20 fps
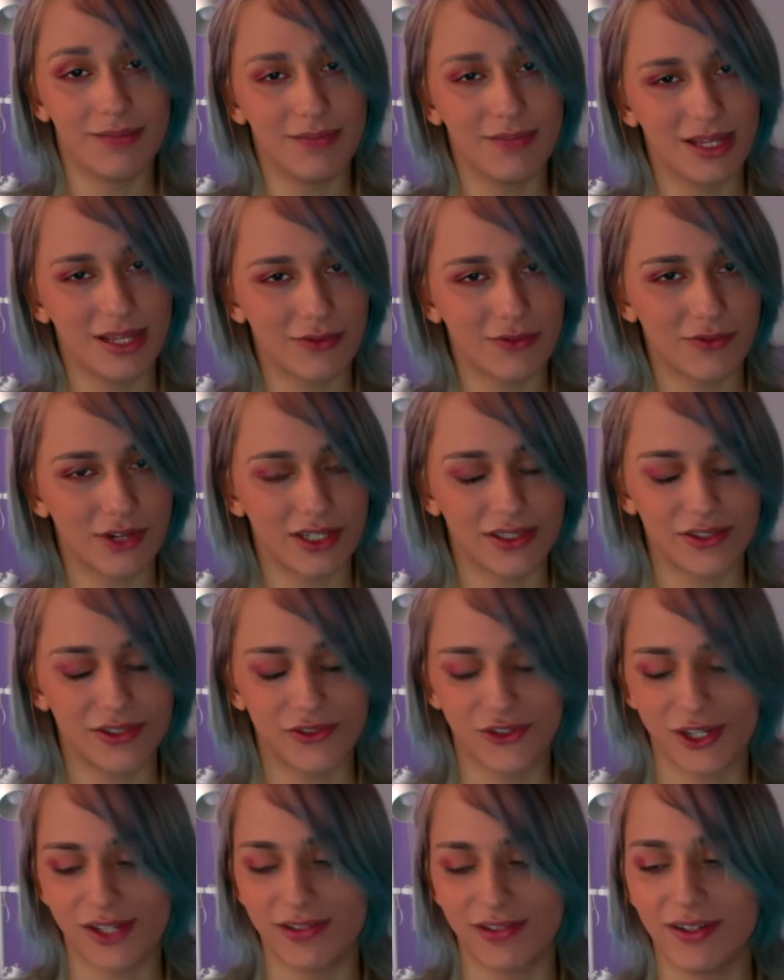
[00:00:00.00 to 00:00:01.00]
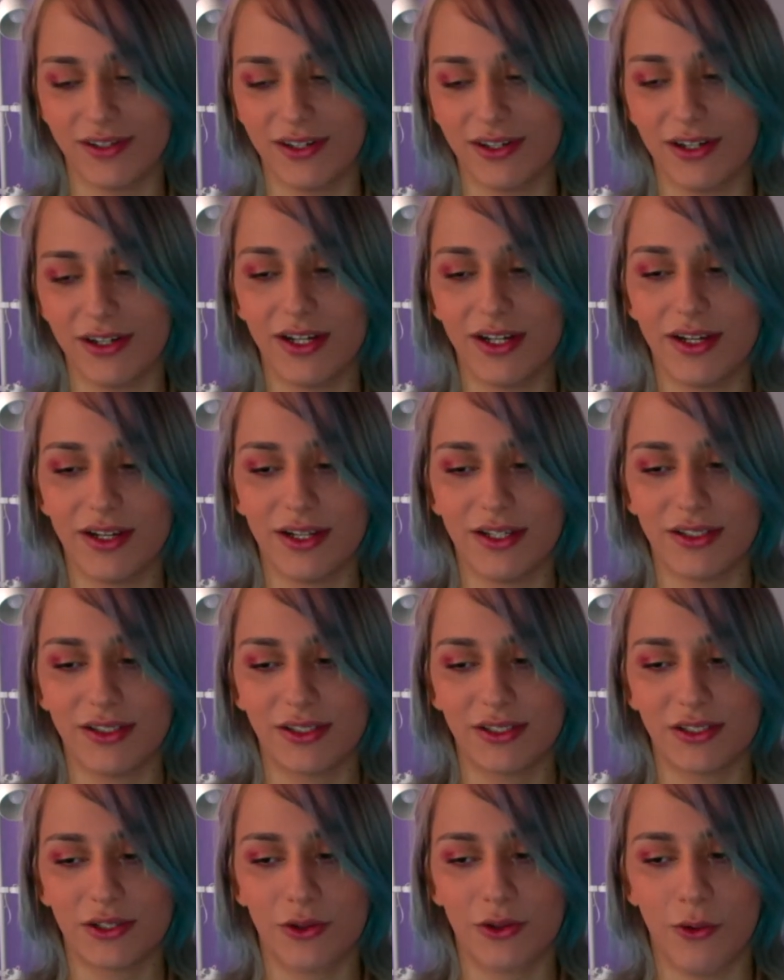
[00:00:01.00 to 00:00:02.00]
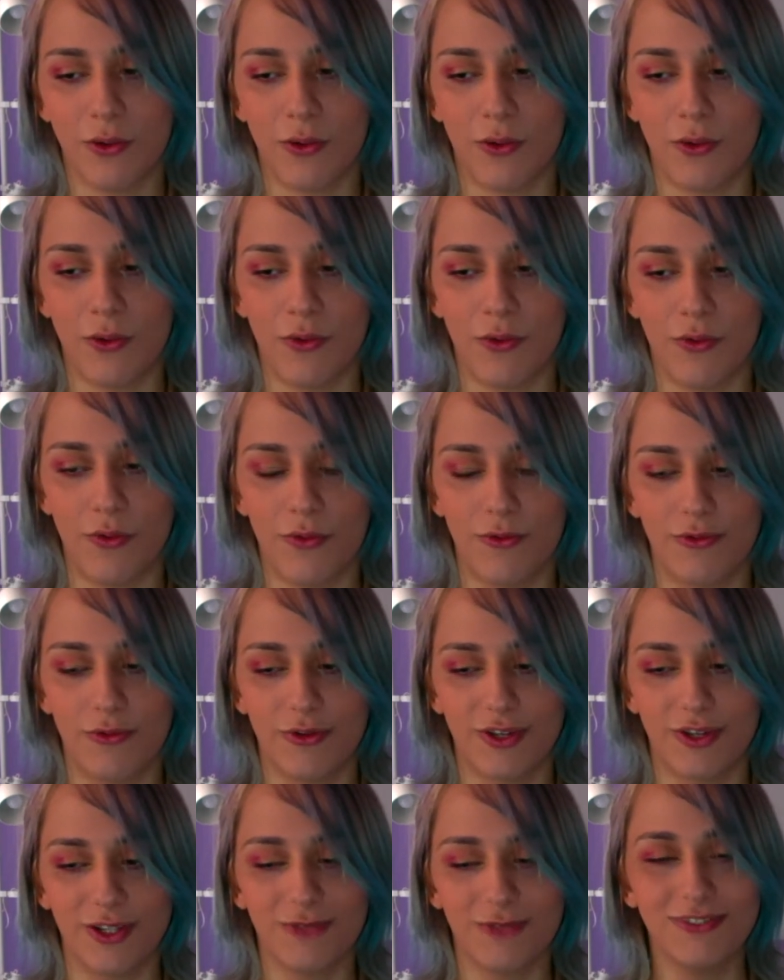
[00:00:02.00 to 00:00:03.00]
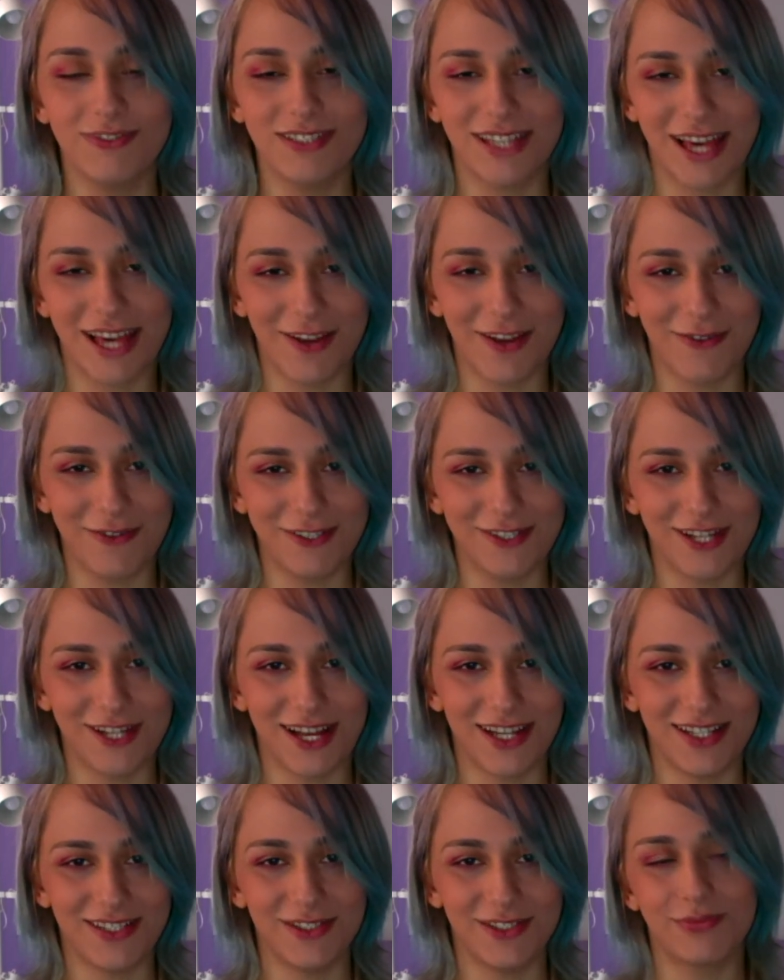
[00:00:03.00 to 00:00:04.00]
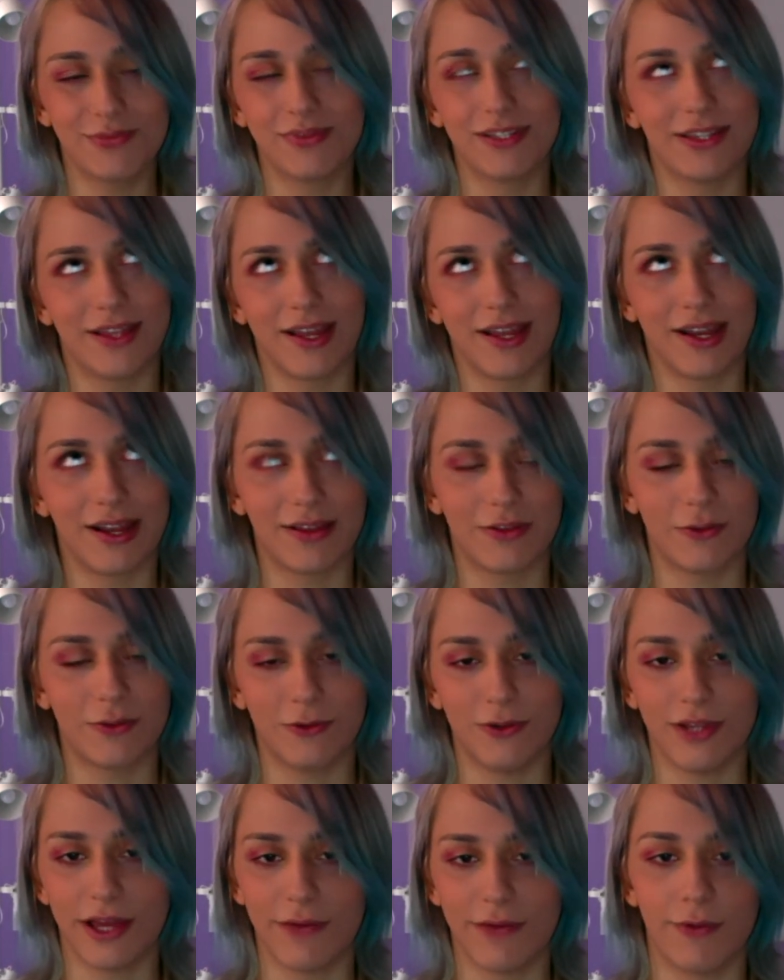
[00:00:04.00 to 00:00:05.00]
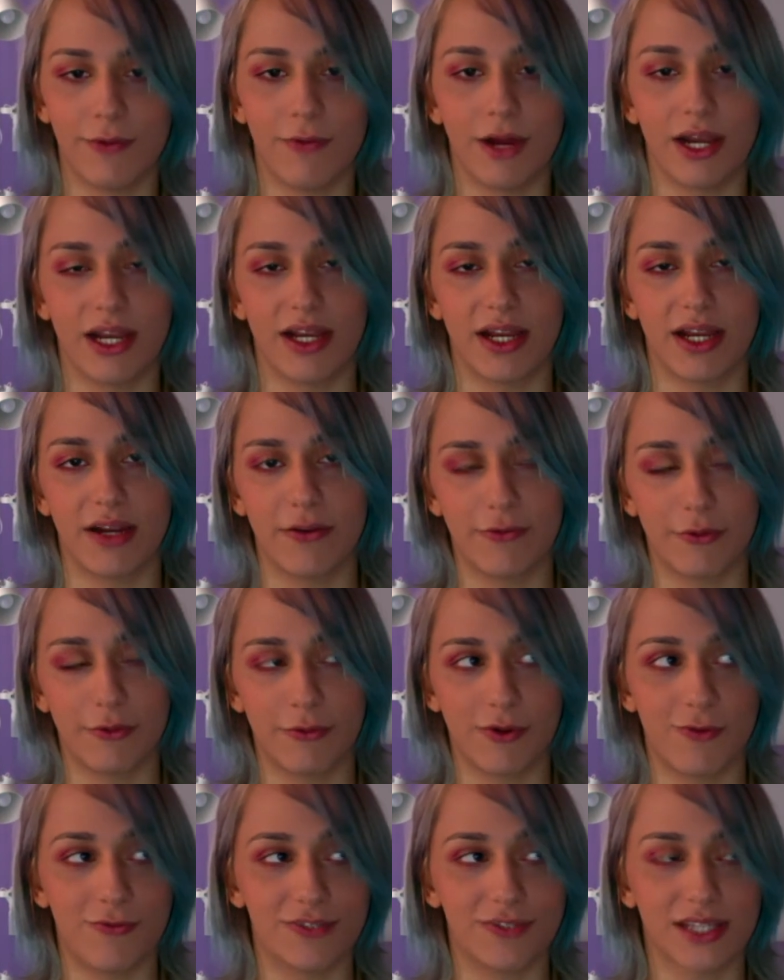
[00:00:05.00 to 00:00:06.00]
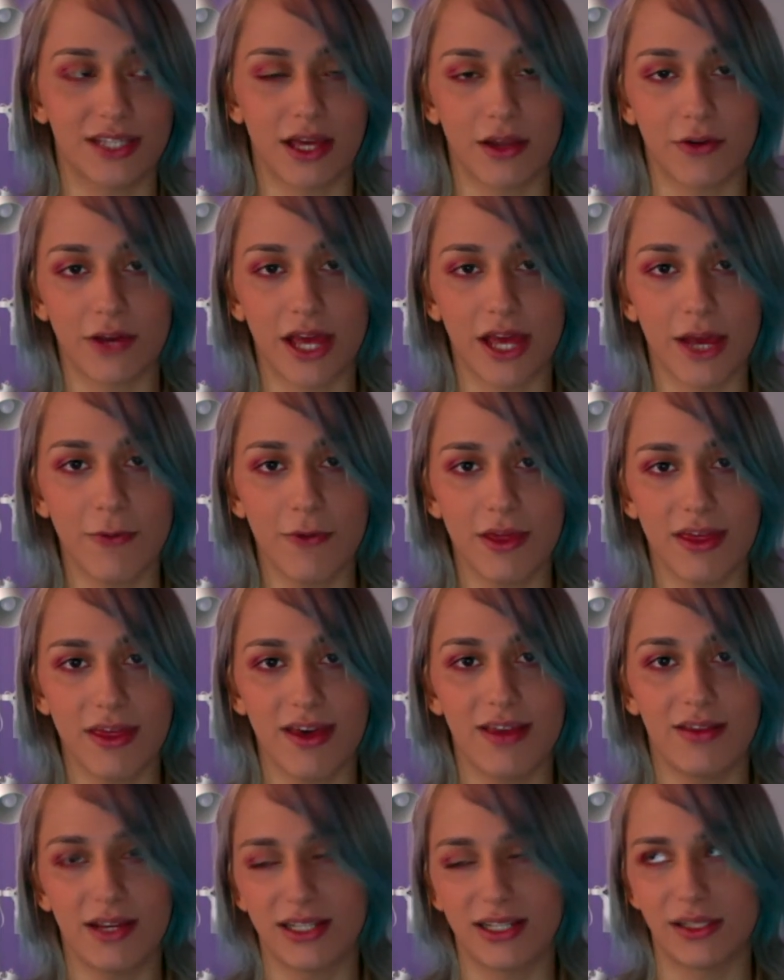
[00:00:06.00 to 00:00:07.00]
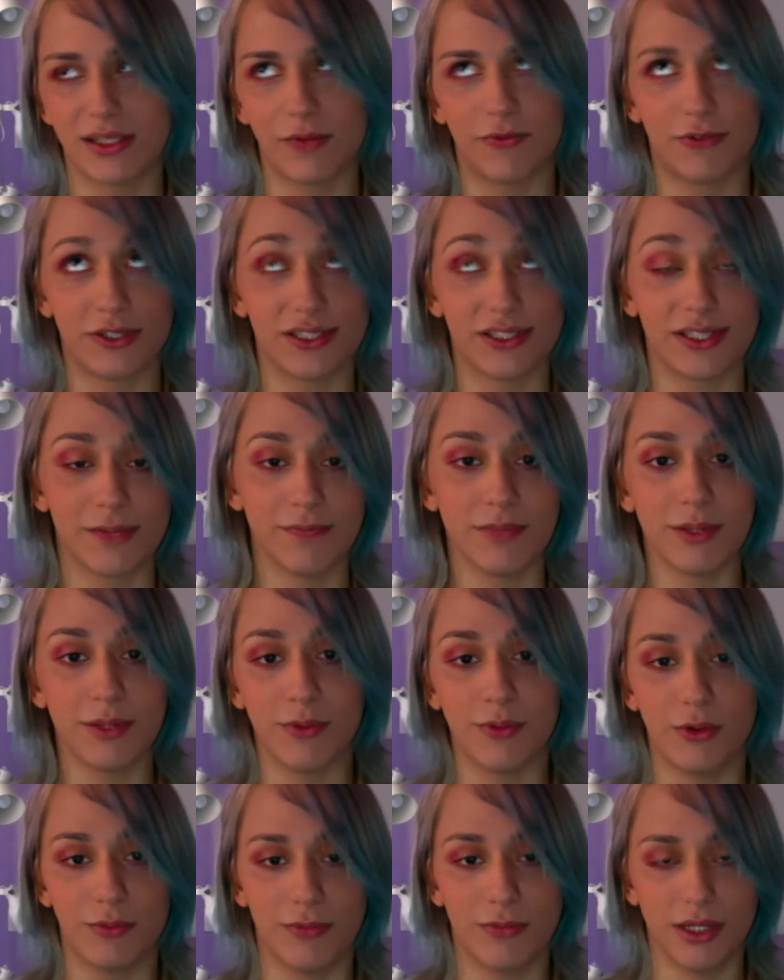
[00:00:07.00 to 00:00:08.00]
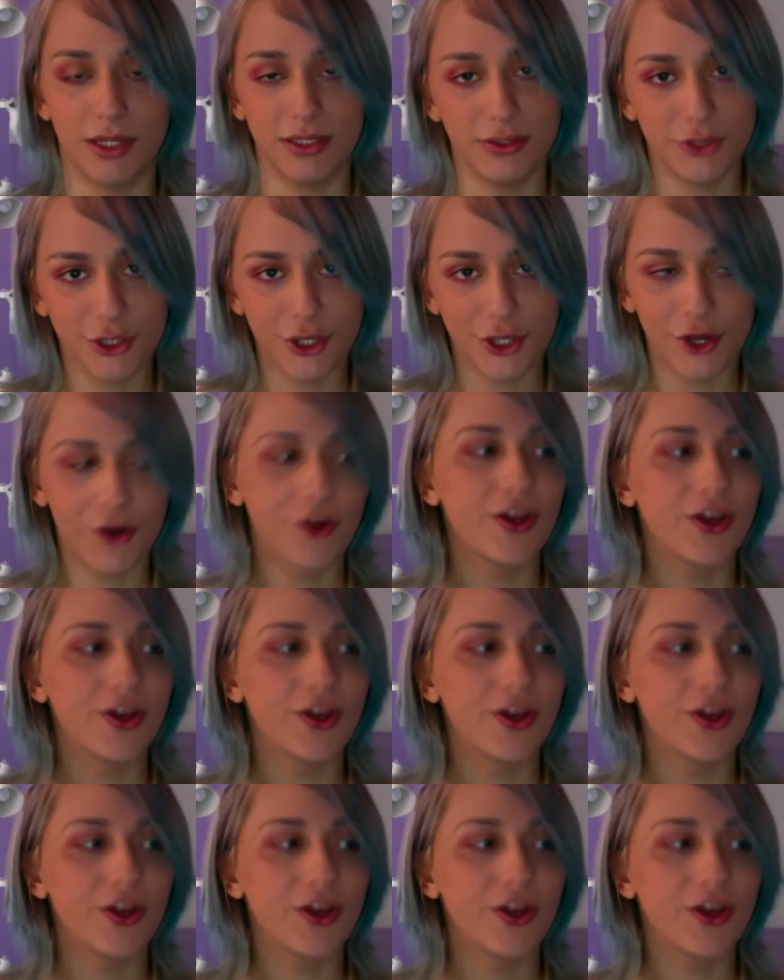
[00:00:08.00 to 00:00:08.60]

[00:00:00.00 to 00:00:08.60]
being transgender. So it was kind of a challenge, but then I told everyone and everyone was kind of okay with it, except for some people, but you know.